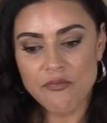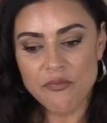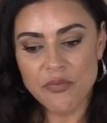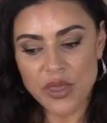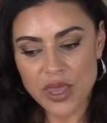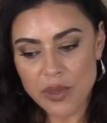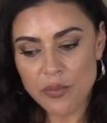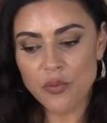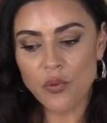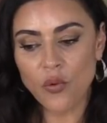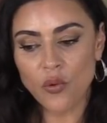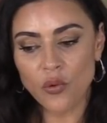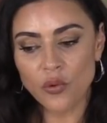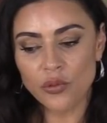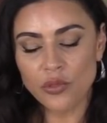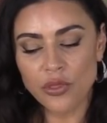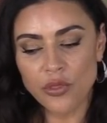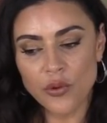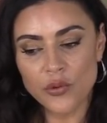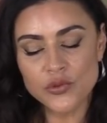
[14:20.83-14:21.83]

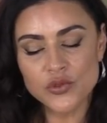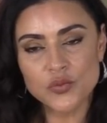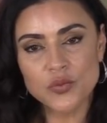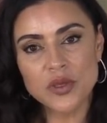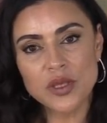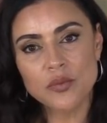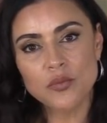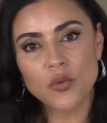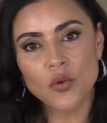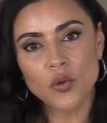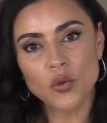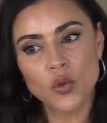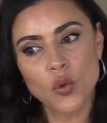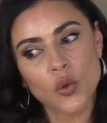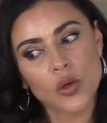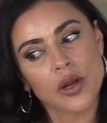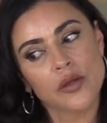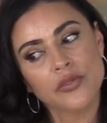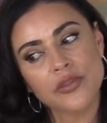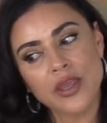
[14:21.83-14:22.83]
people, those people who
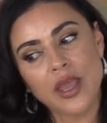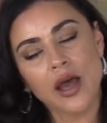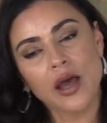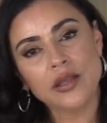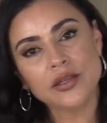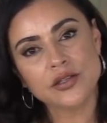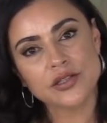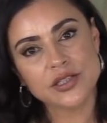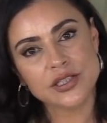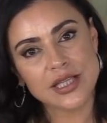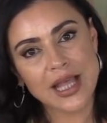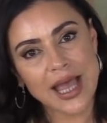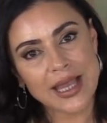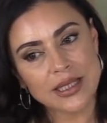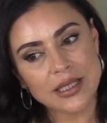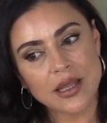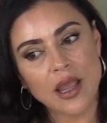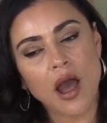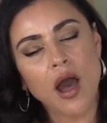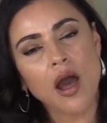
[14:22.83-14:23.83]
are on the other side,
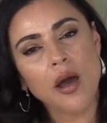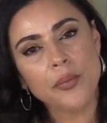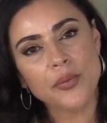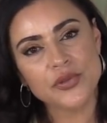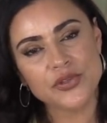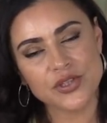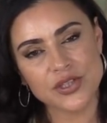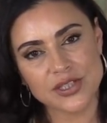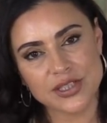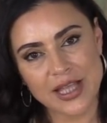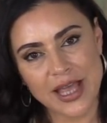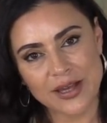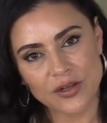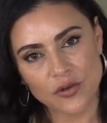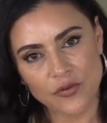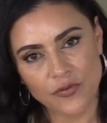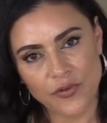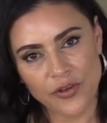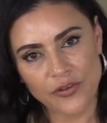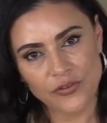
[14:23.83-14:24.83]
the opposite side
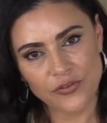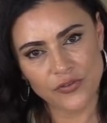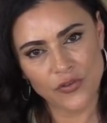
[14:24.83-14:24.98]
of us,